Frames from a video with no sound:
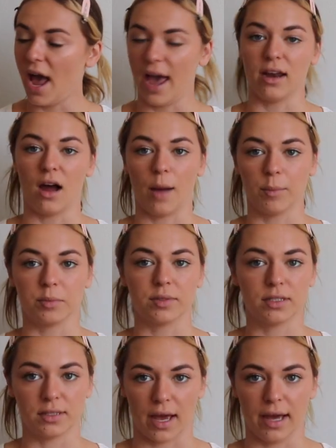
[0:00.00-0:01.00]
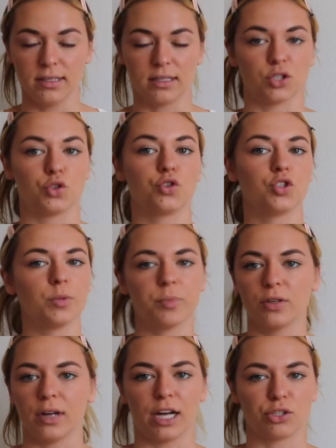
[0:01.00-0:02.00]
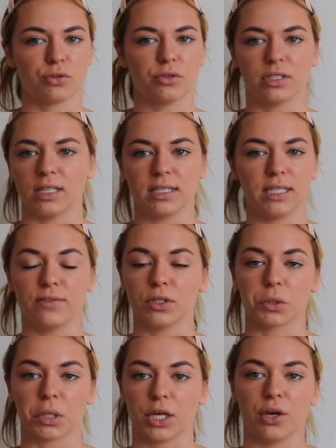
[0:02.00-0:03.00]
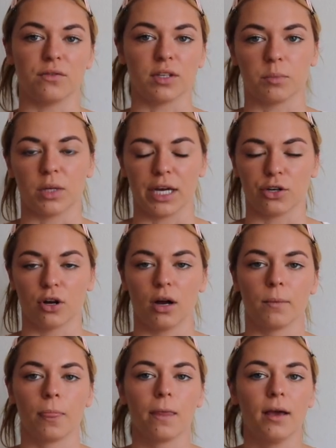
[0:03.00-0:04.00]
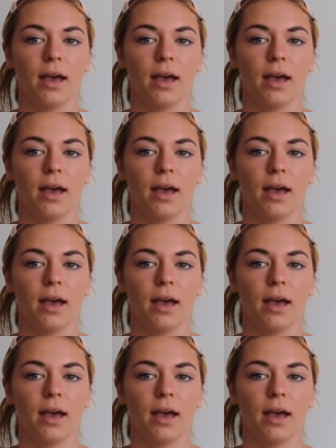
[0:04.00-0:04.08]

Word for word: and I'm obsessed. It's super natural. It doesn't even look like you have lip liner on.